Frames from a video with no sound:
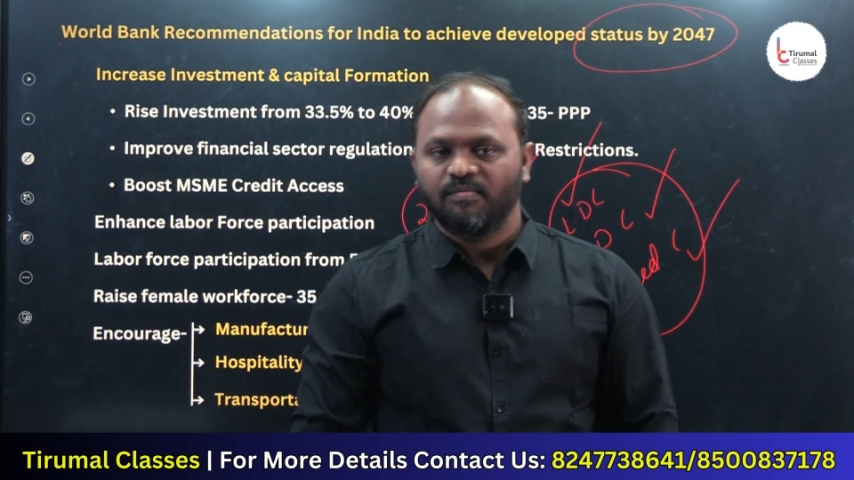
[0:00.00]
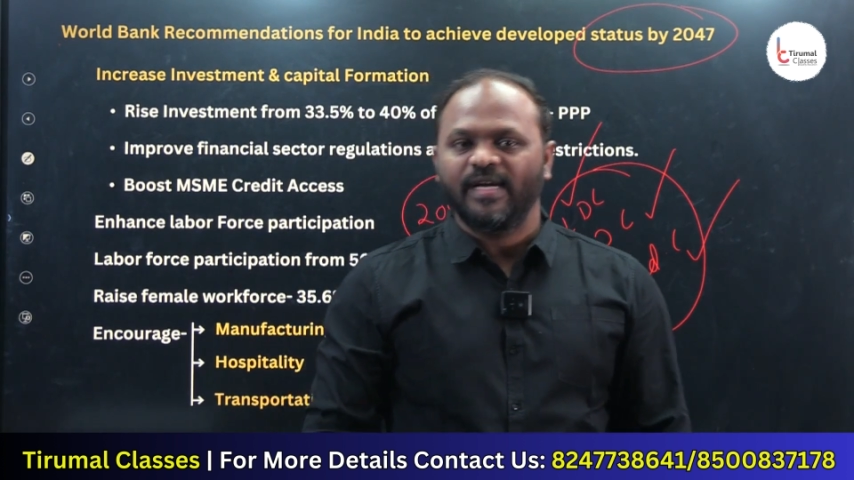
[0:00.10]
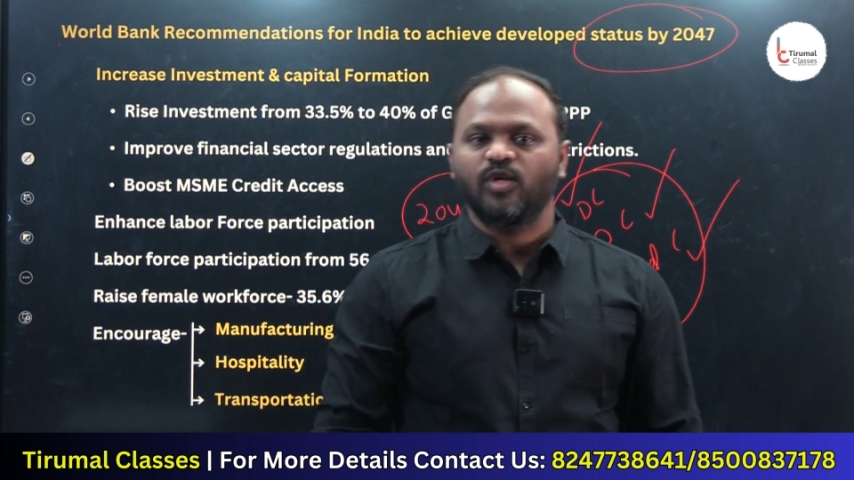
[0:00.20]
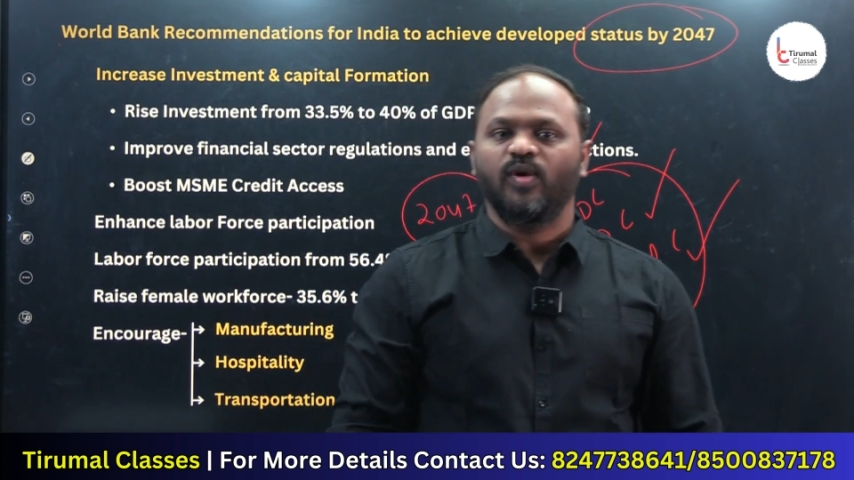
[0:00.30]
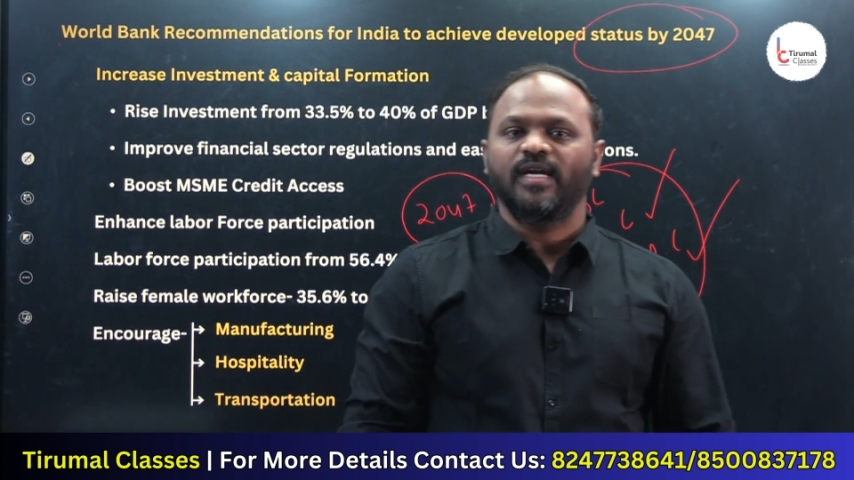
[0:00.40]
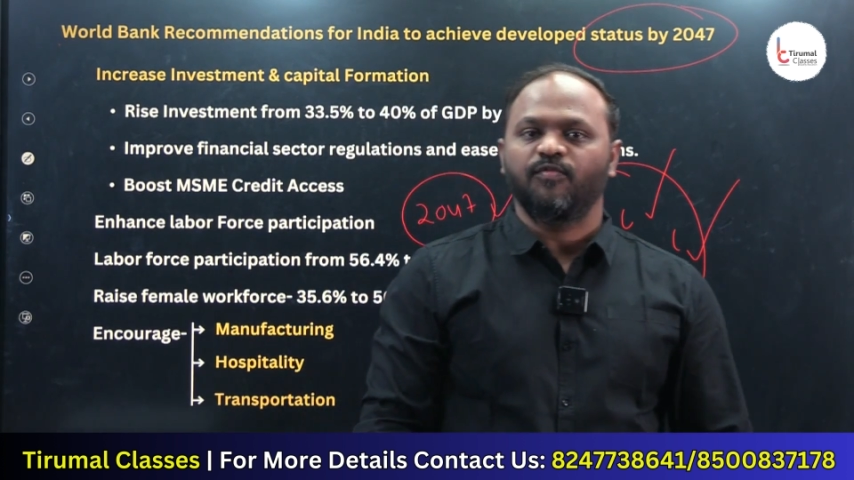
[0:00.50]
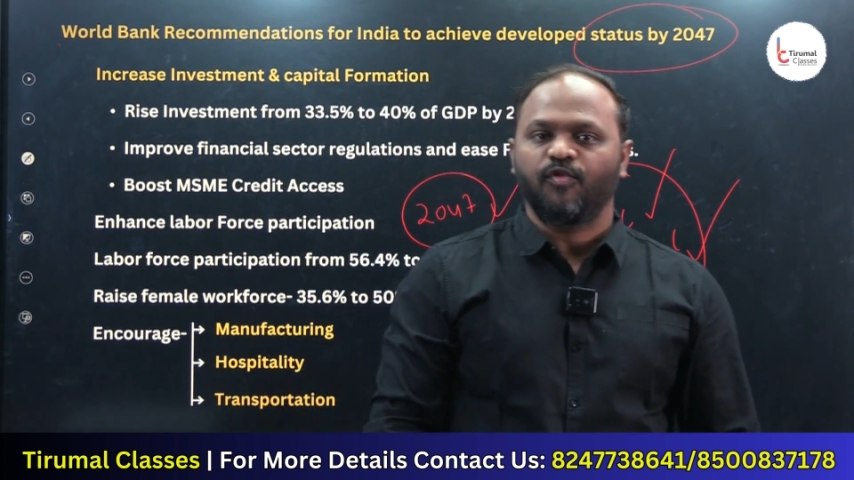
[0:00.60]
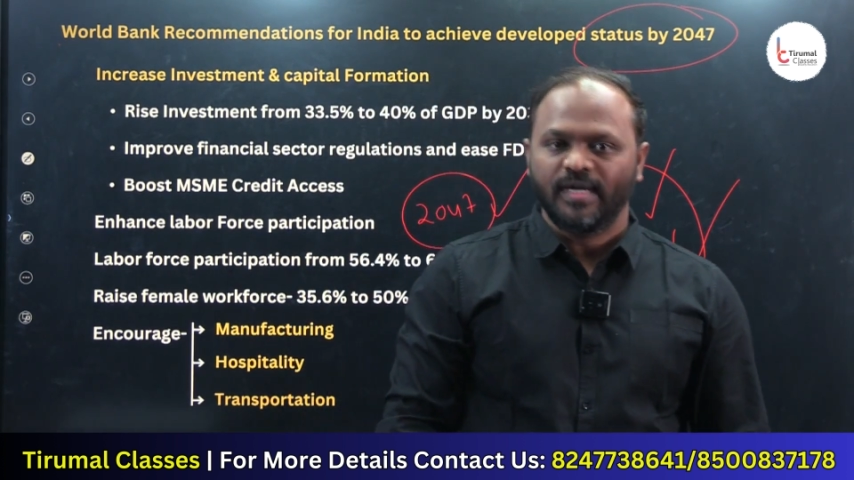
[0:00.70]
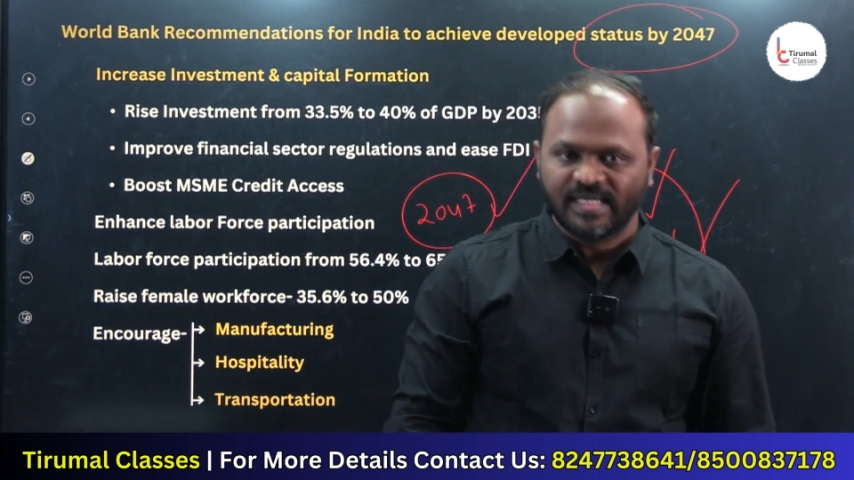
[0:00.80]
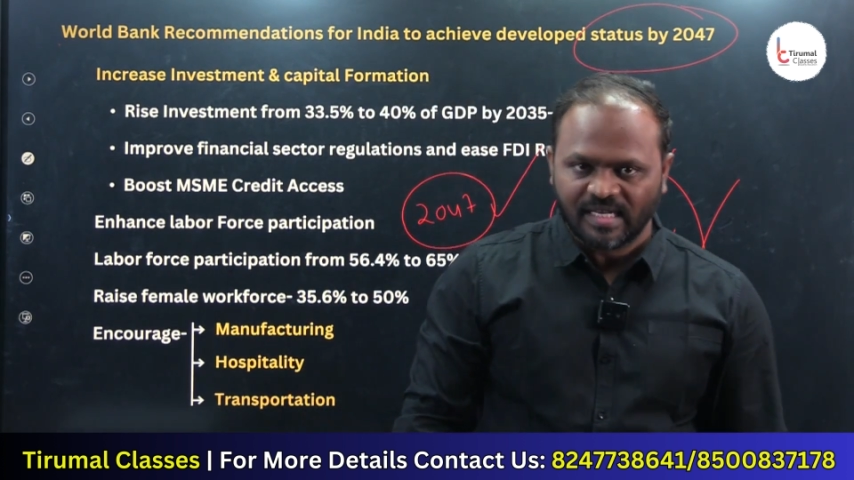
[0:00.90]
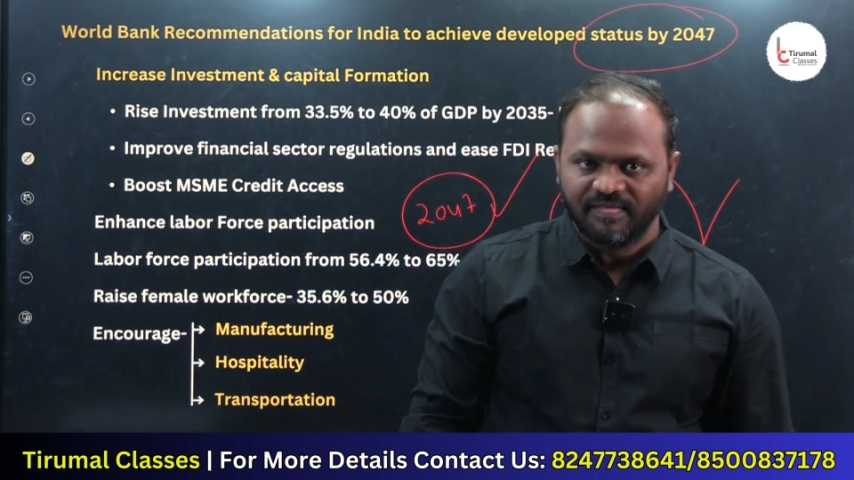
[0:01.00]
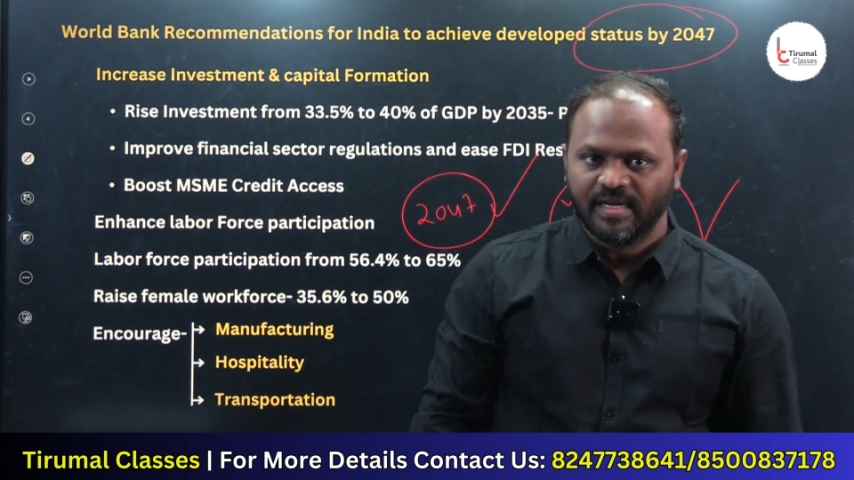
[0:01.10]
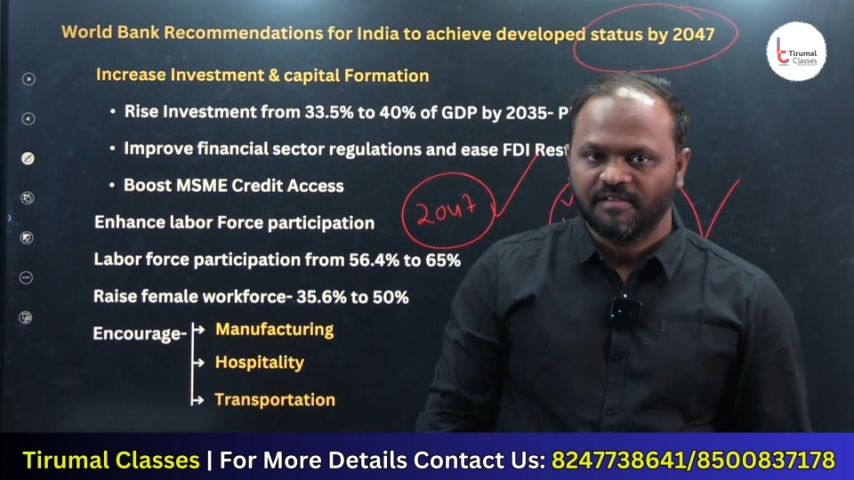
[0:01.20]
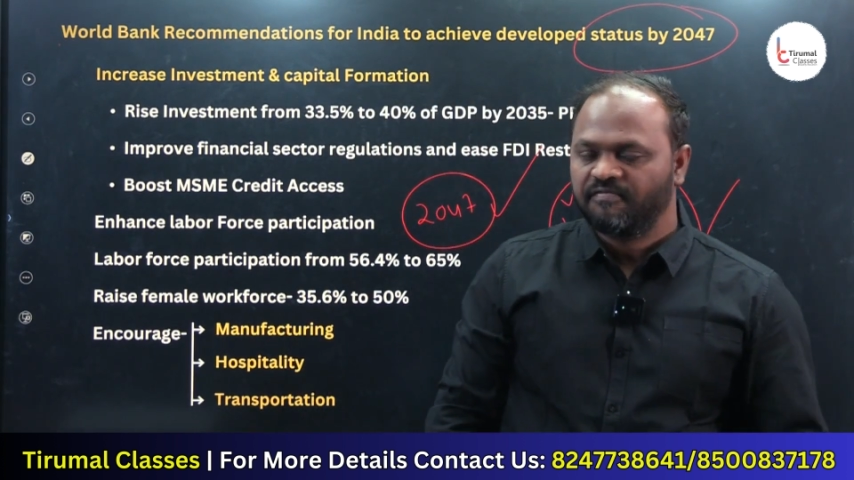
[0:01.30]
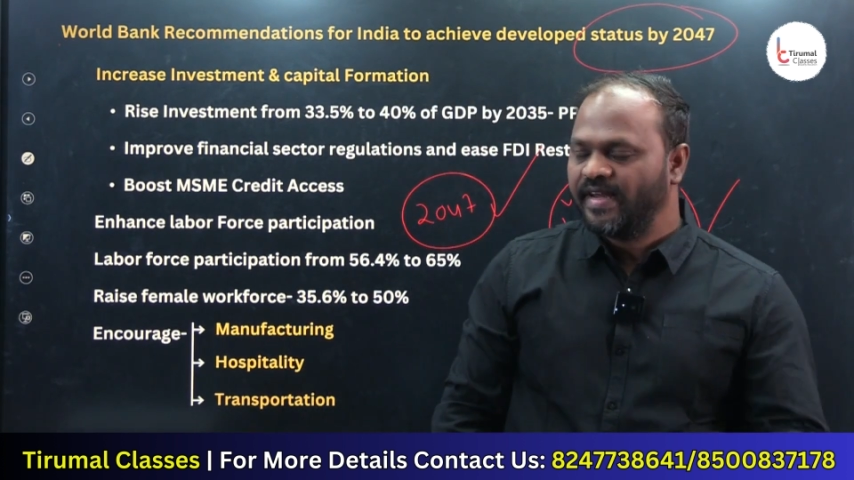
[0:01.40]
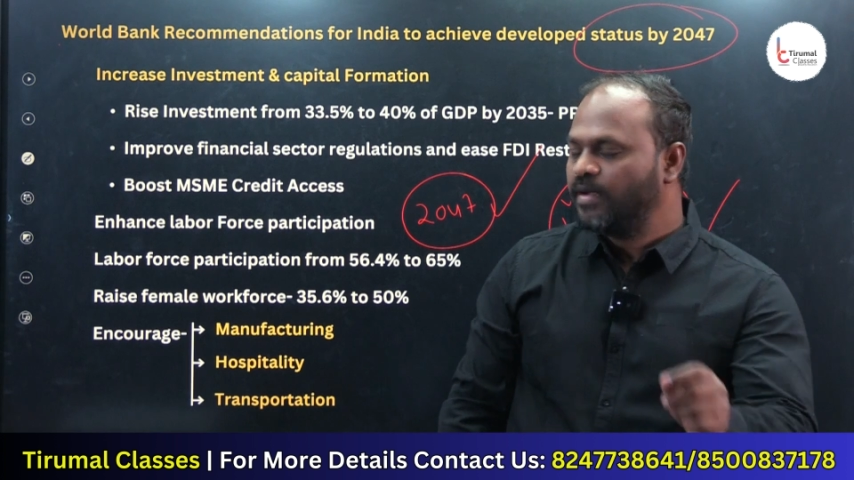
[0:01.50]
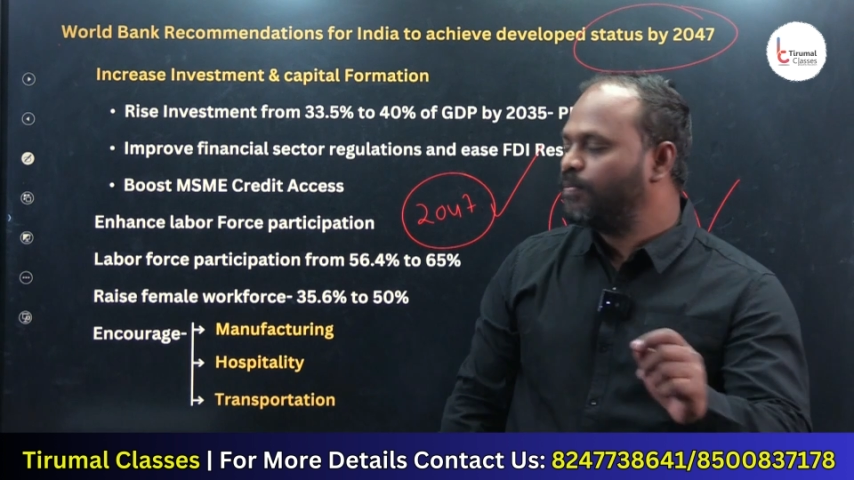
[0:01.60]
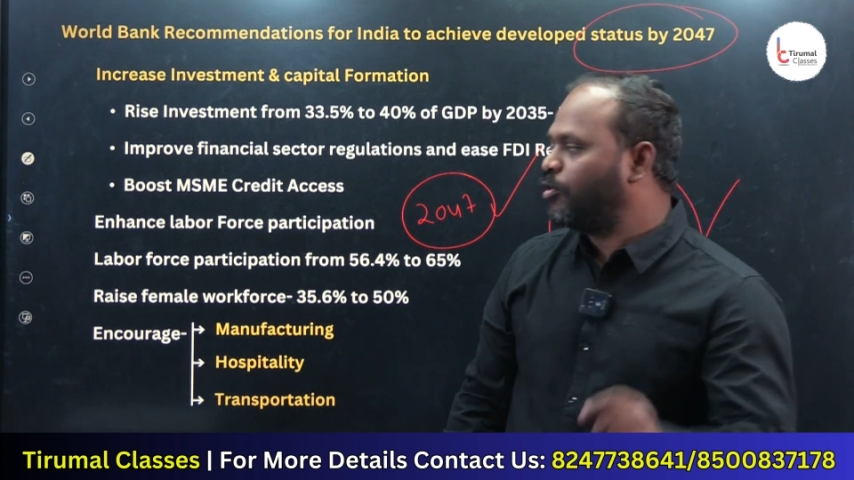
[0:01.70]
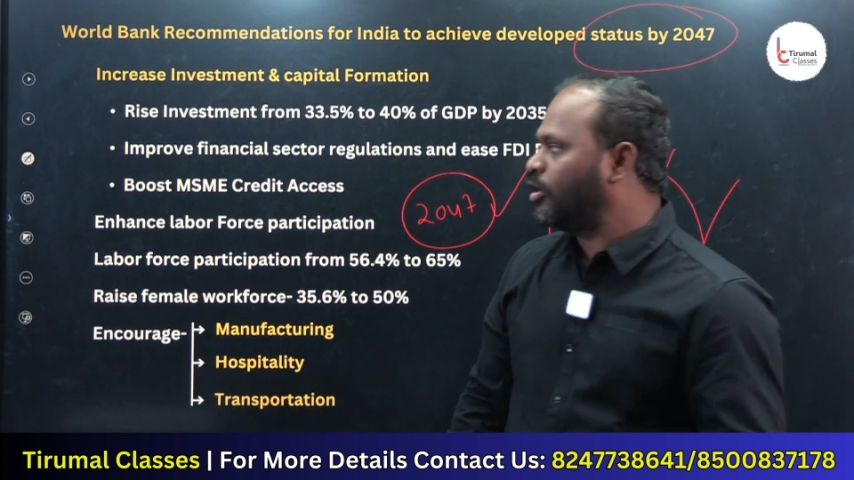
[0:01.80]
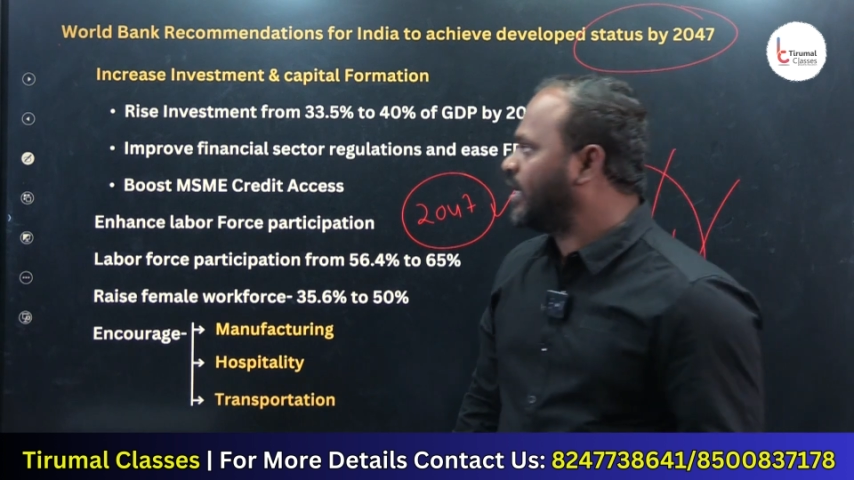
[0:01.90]
by 2047? Very
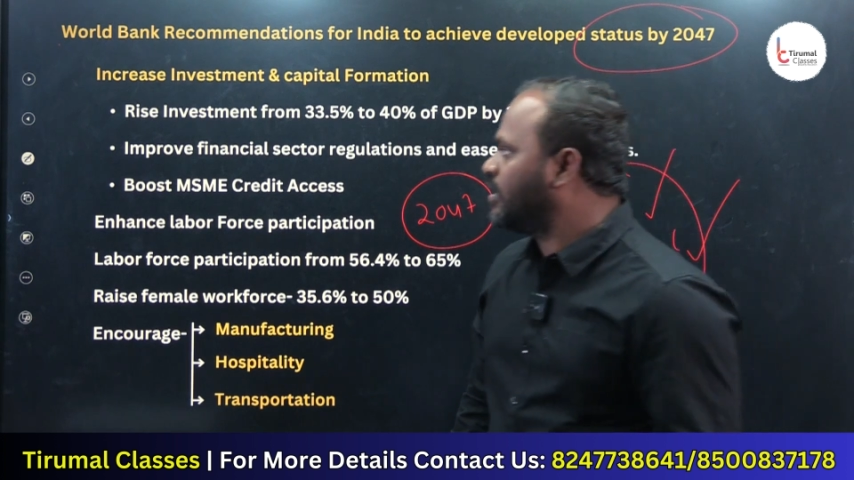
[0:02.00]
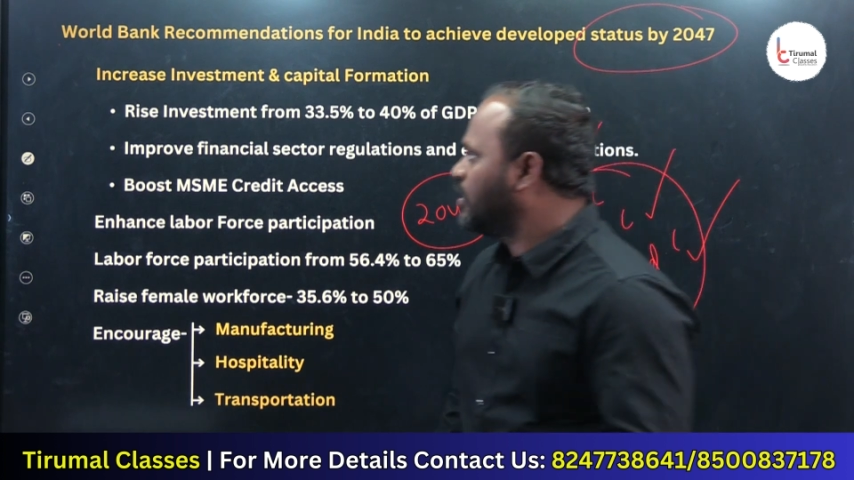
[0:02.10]
important.